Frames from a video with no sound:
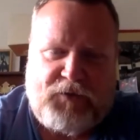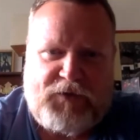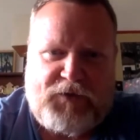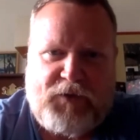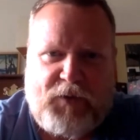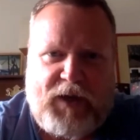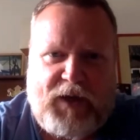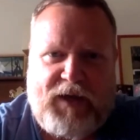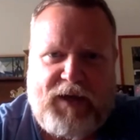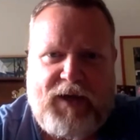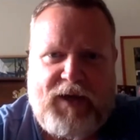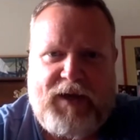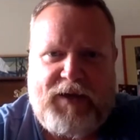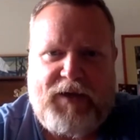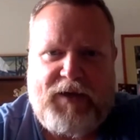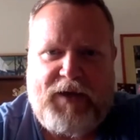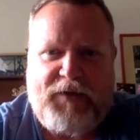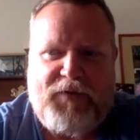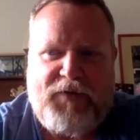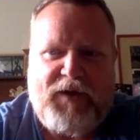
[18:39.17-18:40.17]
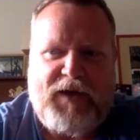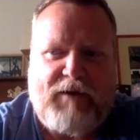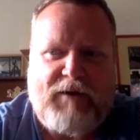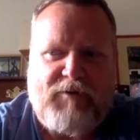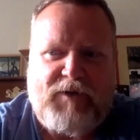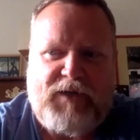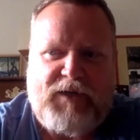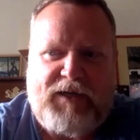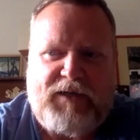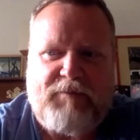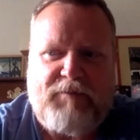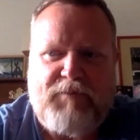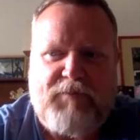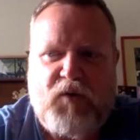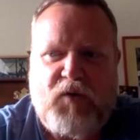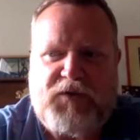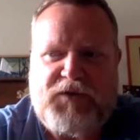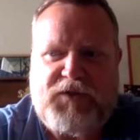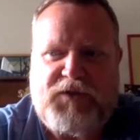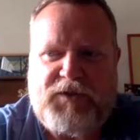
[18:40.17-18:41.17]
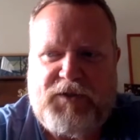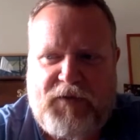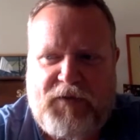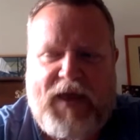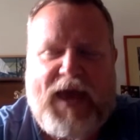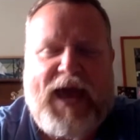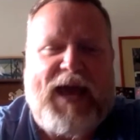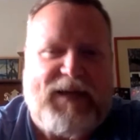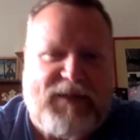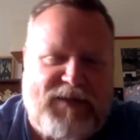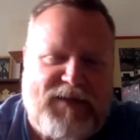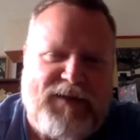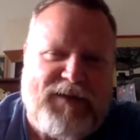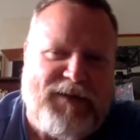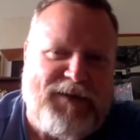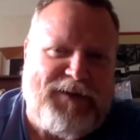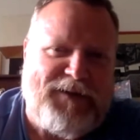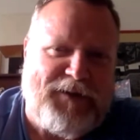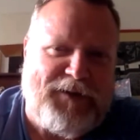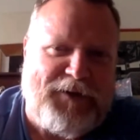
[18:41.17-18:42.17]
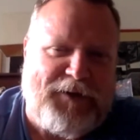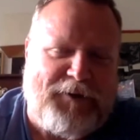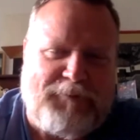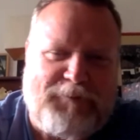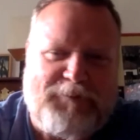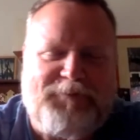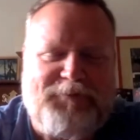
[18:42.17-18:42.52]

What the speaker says: So I think I relate the most to that, you know.